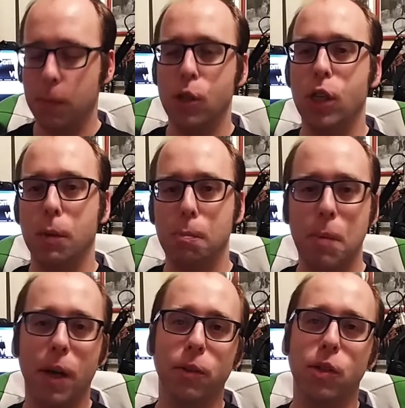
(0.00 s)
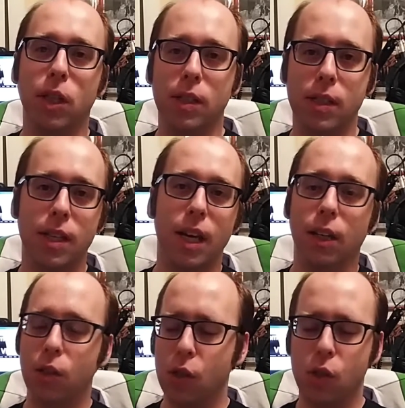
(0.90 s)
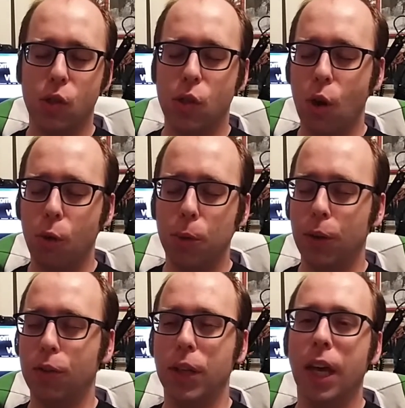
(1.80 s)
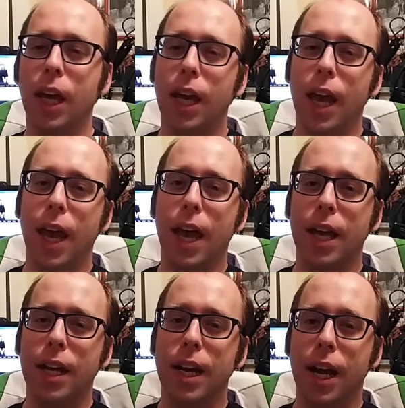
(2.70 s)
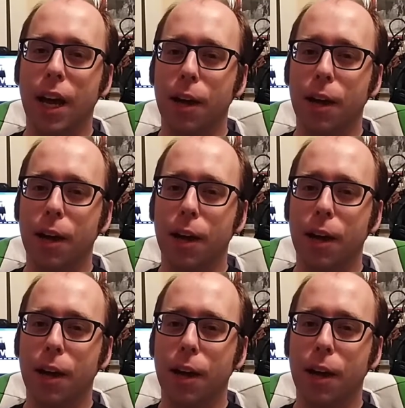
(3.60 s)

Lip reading: I mean, she can belt, she can sing just so beautifully. And